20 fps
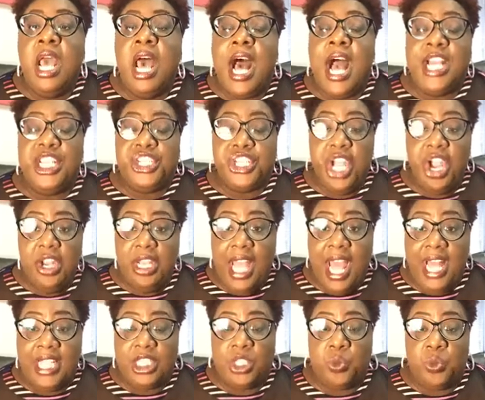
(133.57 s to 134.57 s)
I shared
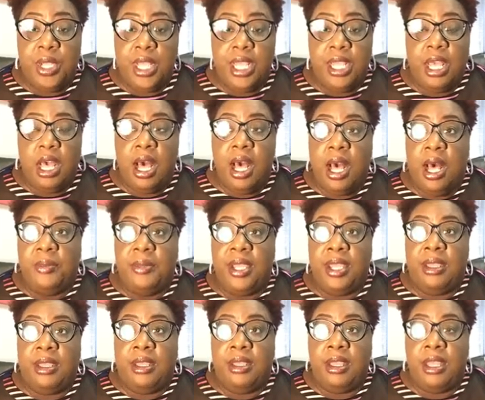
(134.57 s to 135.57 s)
last week
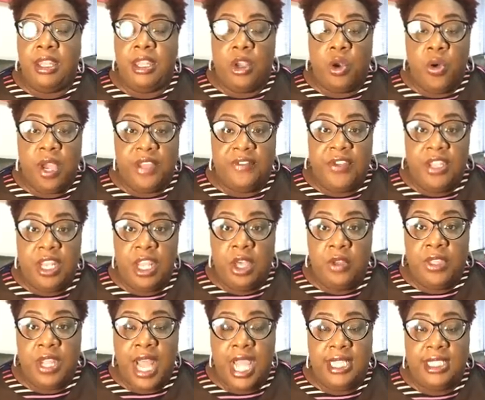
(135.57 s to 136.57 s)
in a quick video
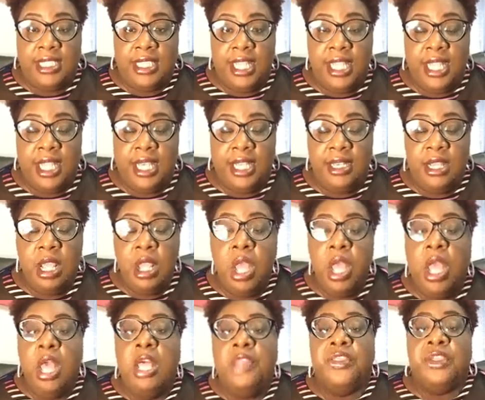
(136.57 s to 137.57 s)
that I did,
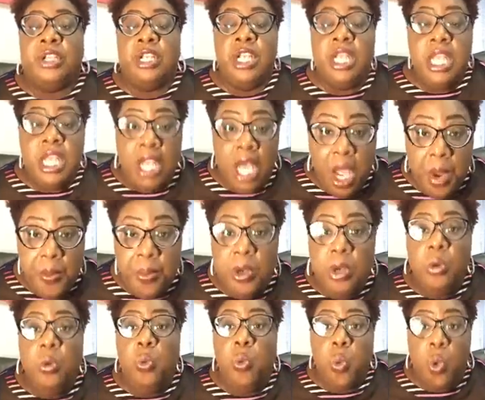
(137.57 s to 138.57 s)
the number
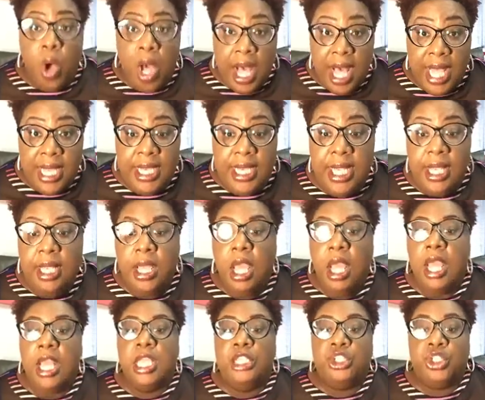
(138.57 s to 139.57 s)
one
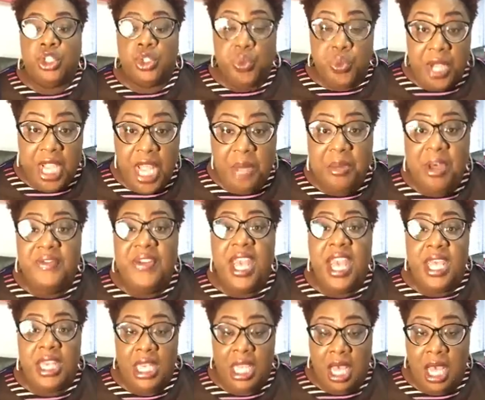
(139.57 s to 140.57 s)
stream of
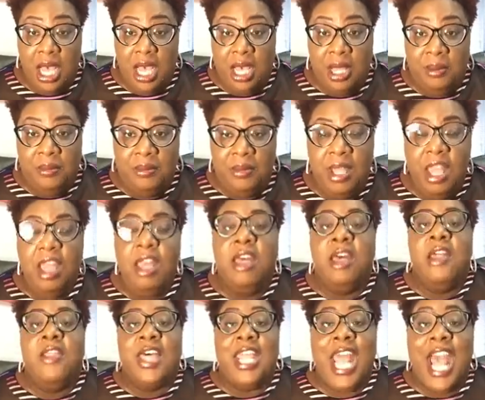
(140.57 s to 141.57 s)
income
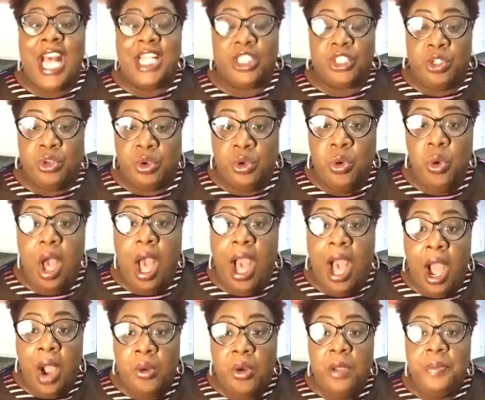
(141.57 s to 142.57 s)
that has grew
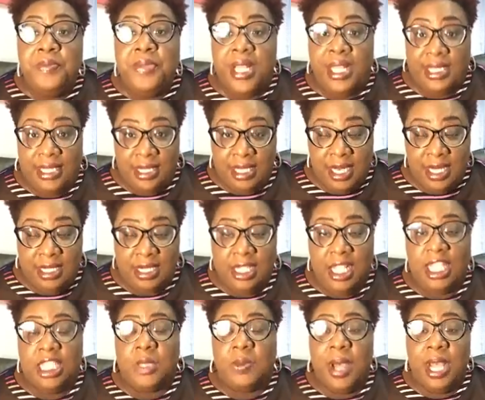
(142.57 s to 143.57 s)
our business.
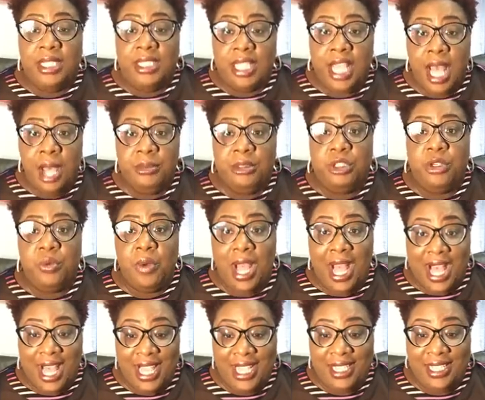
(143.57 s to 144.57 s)
It's my time to
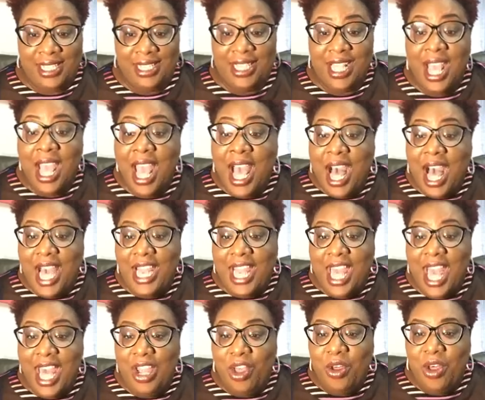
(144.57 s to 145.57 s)
rise.
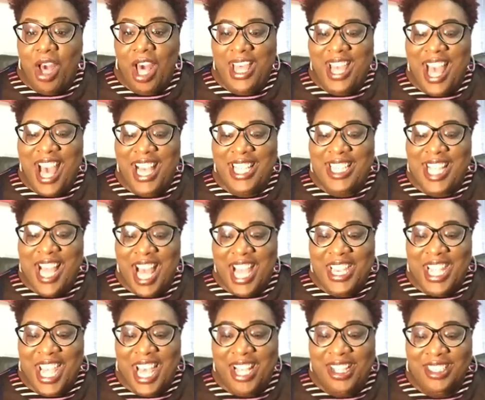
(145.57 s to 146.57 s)
Hi,
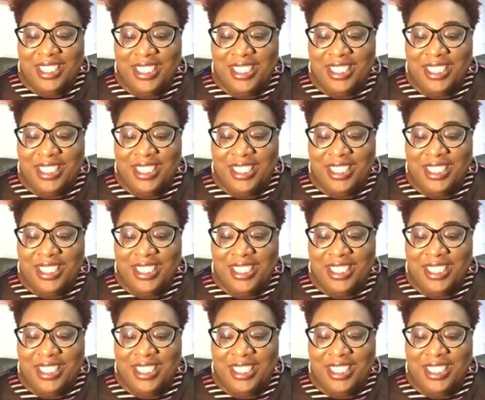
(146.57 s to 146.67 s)
Tanya.